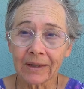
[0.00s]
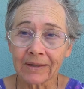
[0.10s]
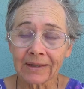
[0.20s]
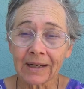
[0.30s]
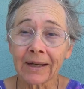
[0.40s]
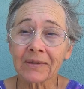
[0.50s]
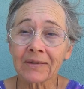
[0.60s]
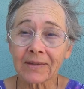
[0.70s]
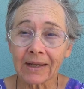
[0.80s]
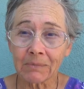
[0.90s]
is not
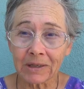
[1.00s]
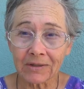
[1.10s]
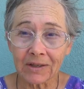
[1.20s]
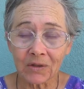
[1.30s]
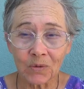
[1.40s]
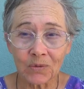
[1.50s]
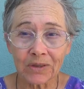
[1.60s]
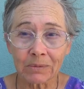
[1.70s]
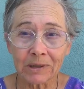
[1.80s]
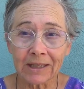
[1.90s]
the same as he
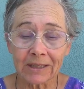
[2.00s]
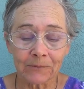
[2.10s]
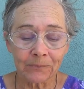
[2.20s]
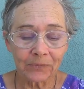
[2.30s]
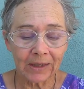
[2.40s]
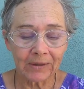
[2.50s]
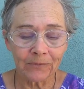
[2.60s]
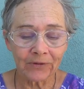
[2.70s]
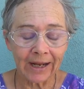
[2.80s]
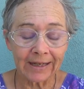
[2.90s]
used to be.
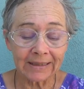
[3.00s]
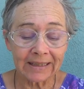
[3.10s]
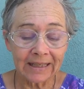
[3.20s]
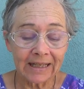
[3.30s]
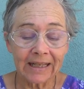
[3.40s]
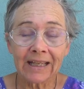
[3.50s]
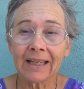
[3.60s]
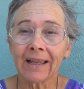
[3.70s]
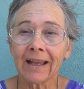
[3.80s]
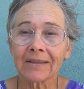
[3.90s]
In fact,
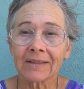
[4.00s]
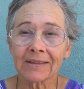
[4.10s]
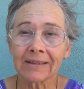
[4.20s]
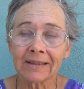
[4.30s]
he has a,